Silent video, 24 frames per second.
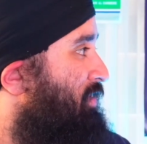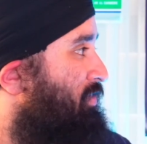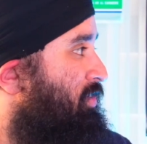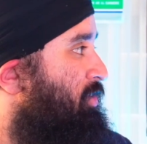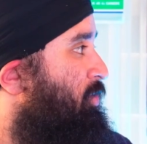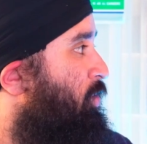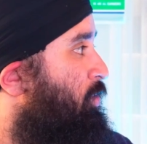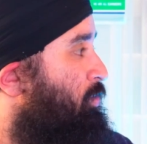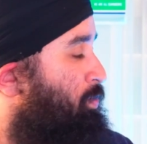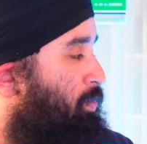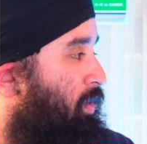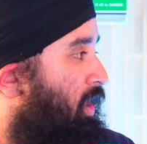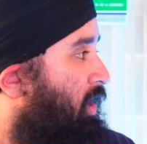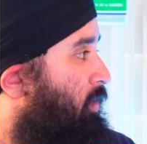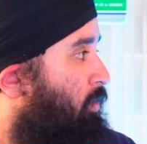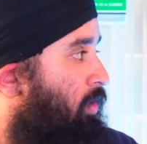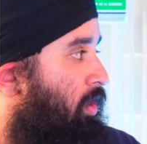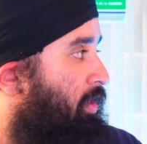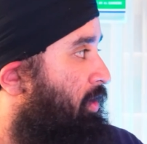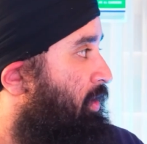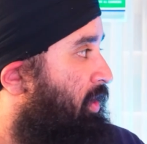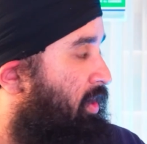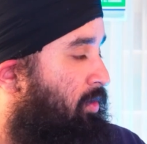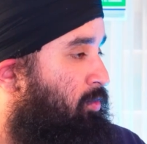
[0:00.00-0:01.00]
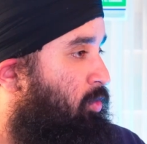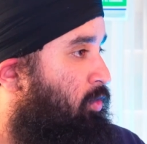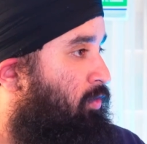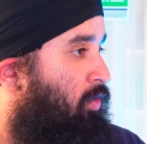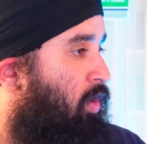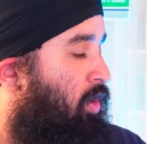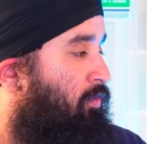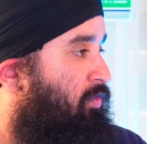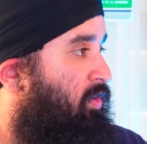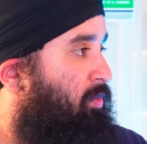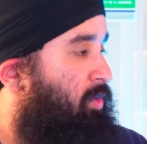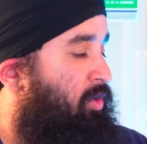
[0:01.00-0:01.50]
If you don't play well, you're going to move
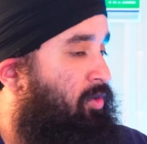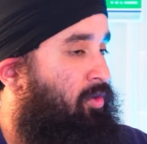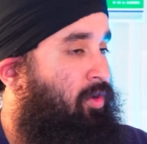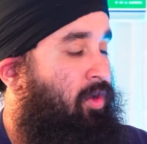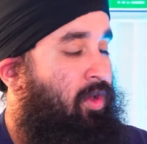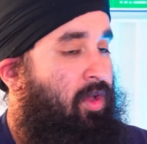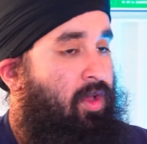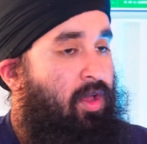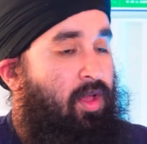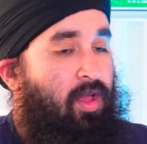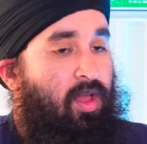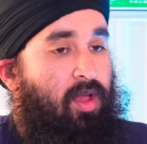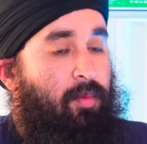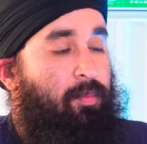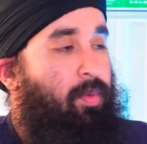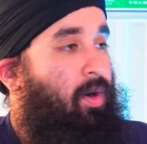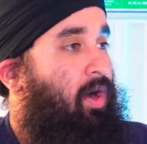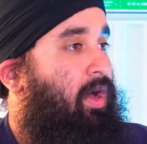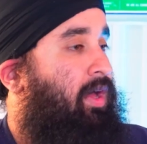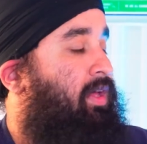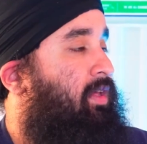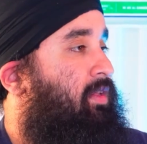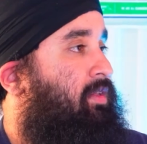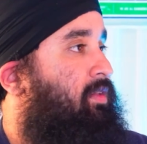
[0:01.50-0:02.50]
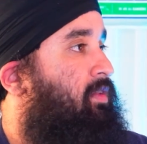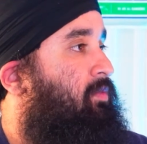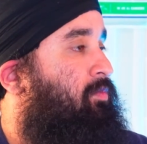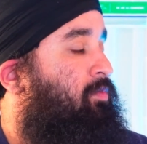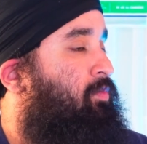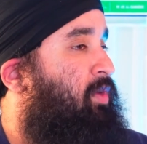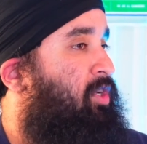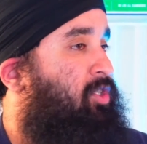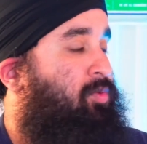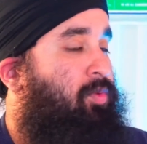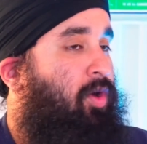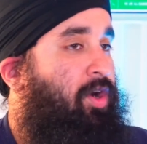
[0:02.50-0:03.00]
on from you. But
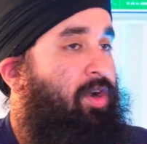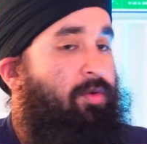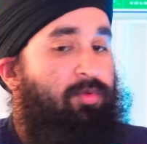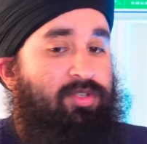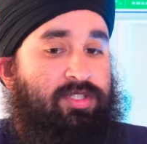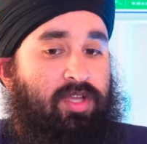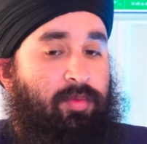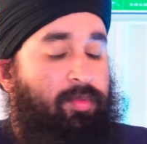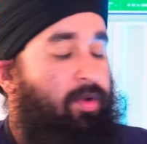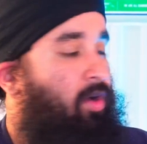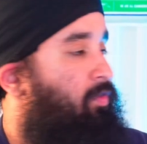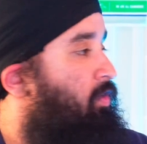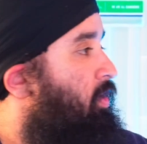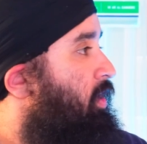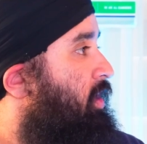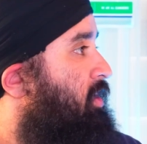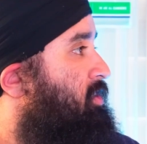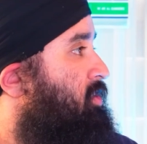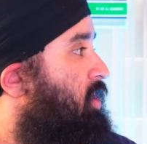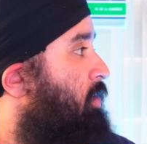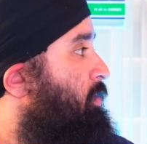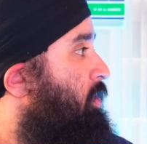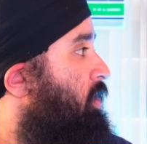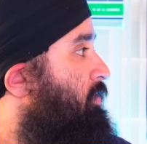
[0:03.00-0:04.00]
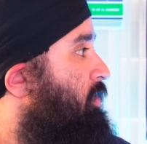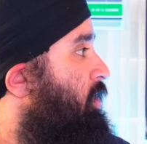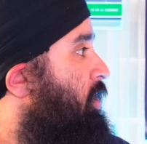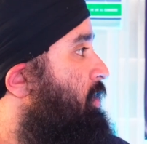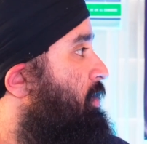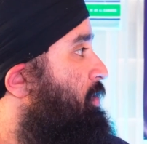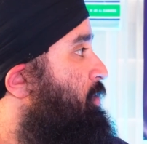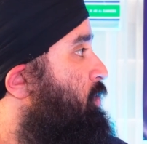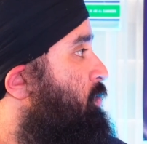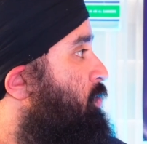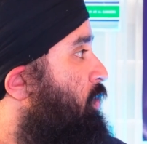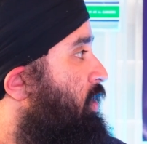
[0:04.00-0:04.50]
Mitch Marner is coming off a
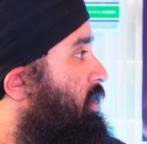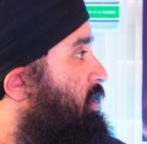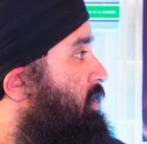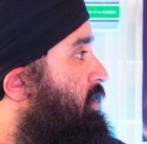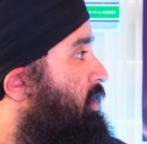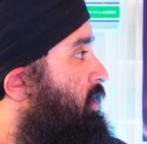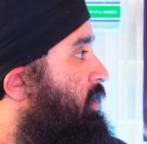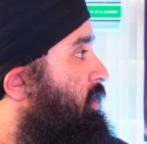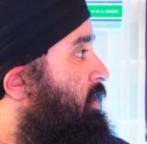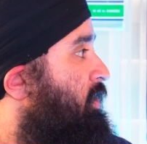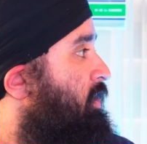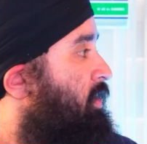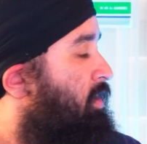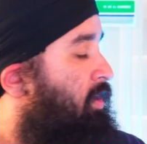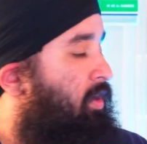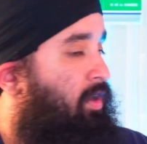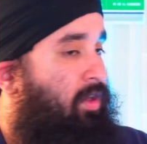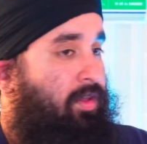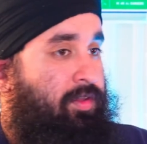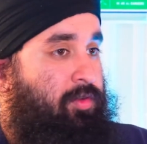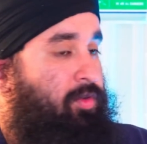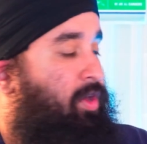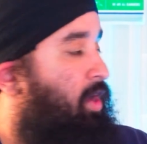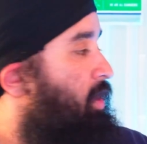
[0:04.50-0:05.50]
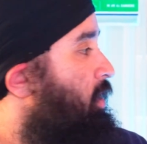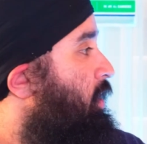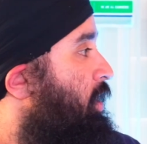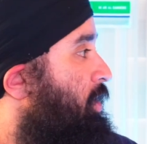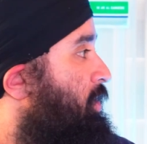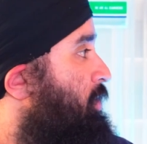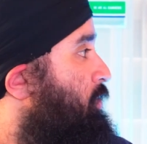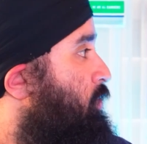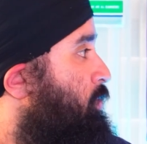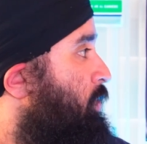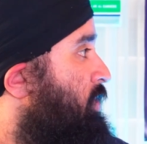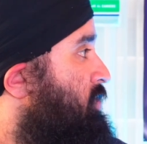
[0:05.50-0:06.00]
102-point year. You get
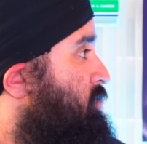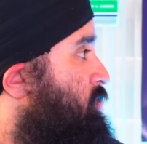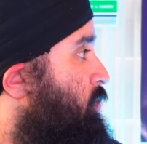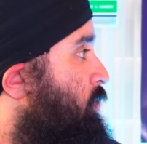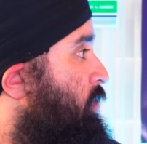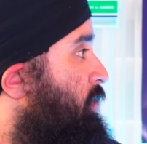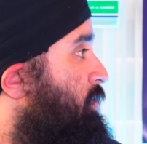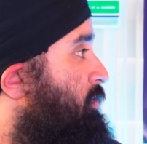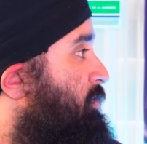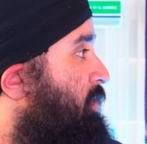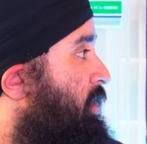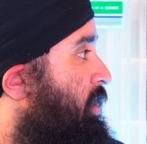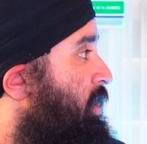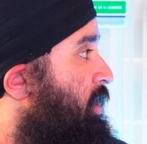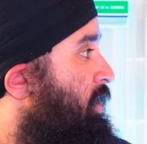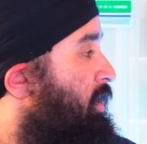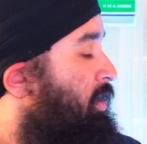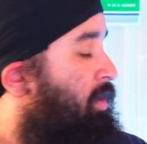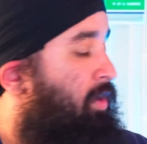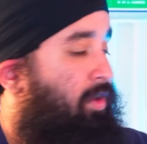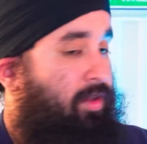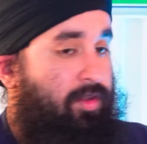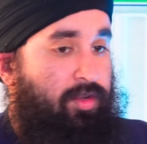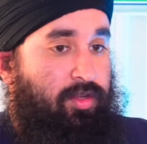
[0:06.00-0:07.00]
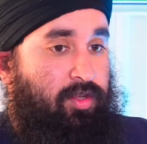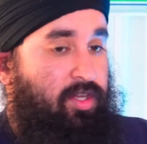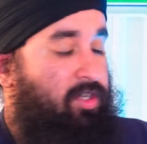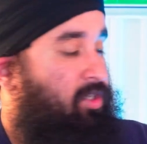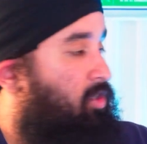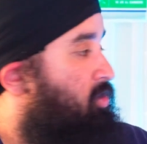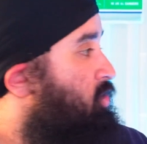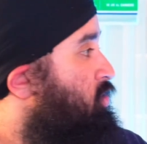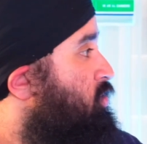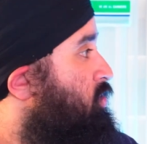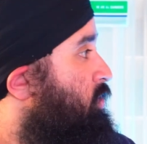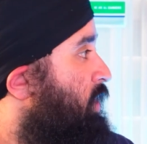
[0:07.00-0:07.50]
102-point scorers there. He's
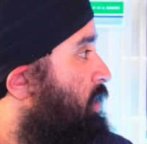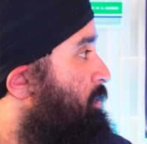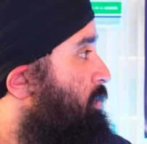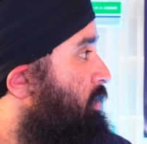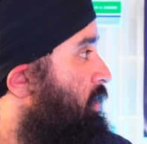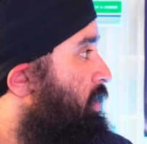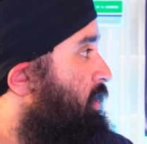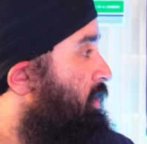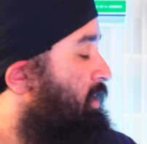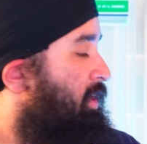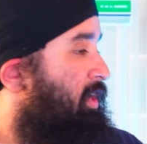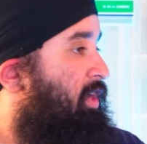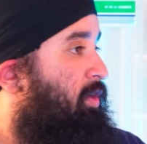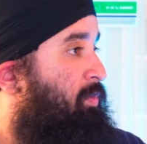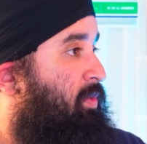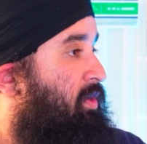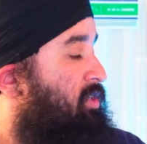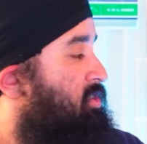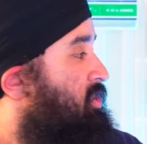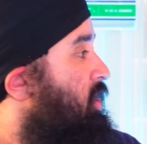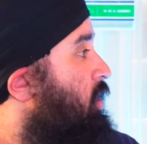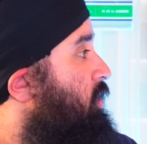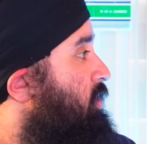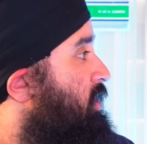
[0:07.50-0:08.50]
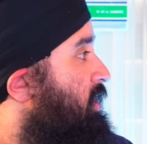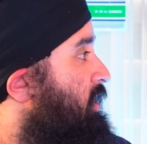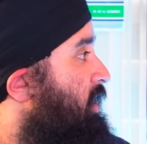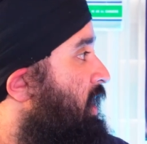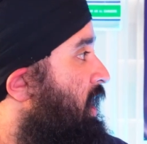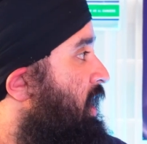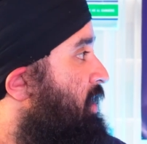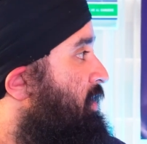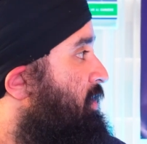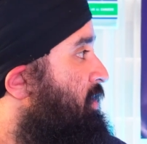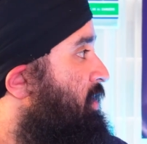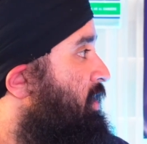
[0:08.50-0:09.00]
a two-way player. He could be a Selke
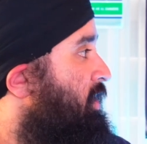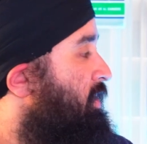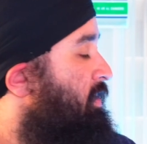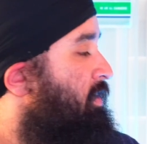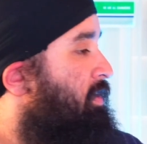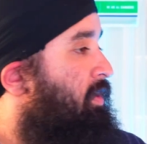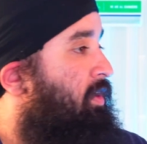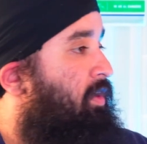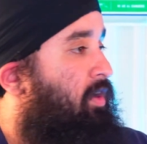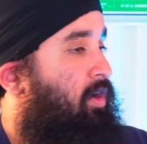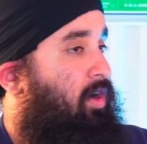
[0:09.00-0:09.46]
candidate.